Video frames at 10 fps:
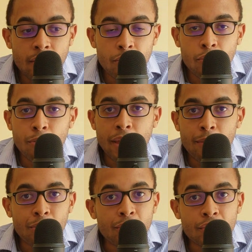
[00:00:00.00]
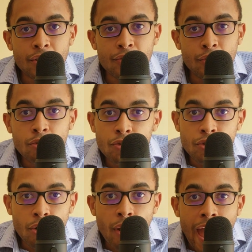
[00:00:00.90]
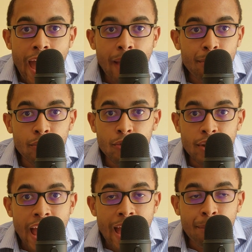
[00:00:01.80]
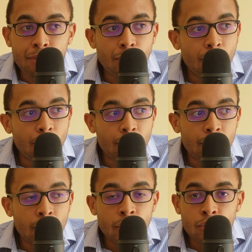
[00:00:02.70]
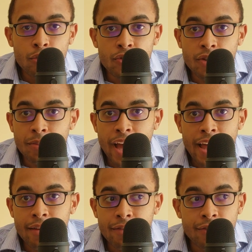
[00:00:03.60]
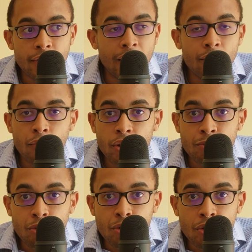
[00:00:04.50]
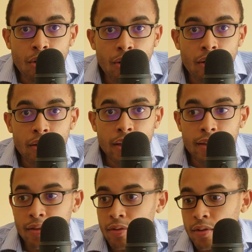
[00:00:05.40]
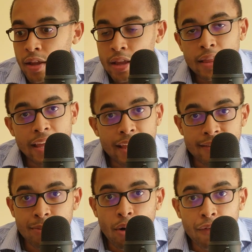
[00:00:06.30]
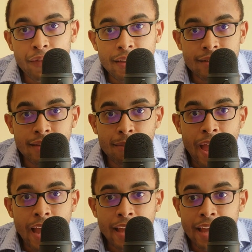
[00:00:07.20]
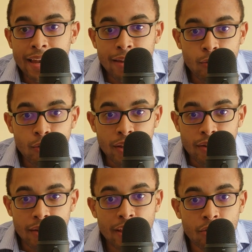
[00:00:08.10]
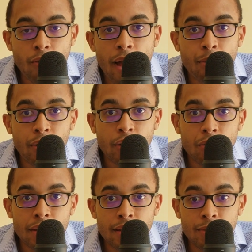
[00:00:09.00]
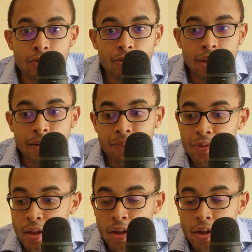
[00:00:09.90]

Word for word: you'll be able to just use their app or their dApp or use some kind of invoice protocol, and they get small fees in the back end, and you can interoperate quickly between